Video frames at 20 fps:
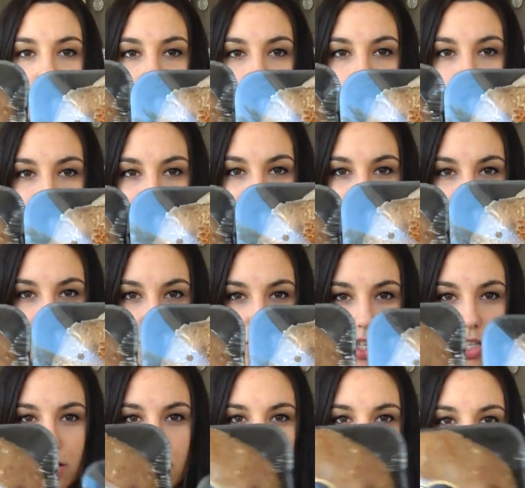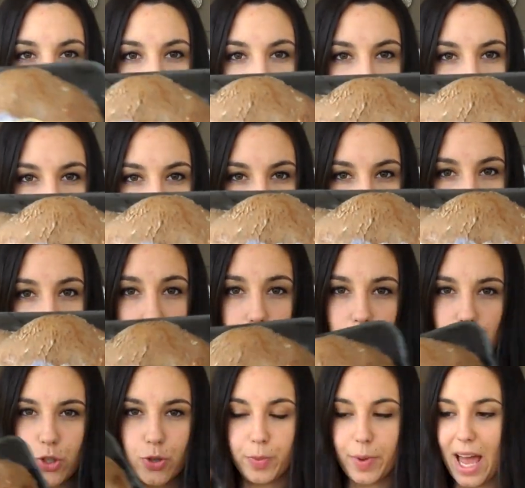two packages of portobello
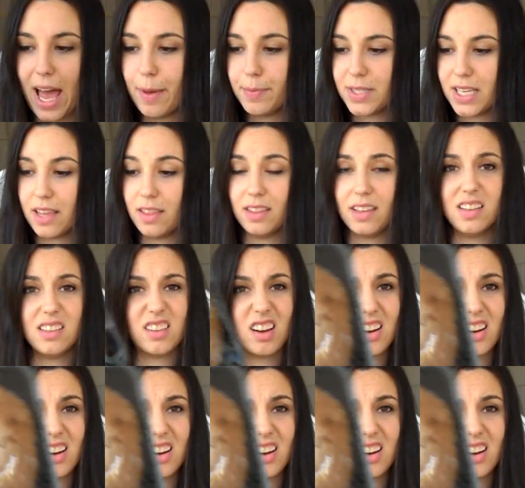mushroom caps and these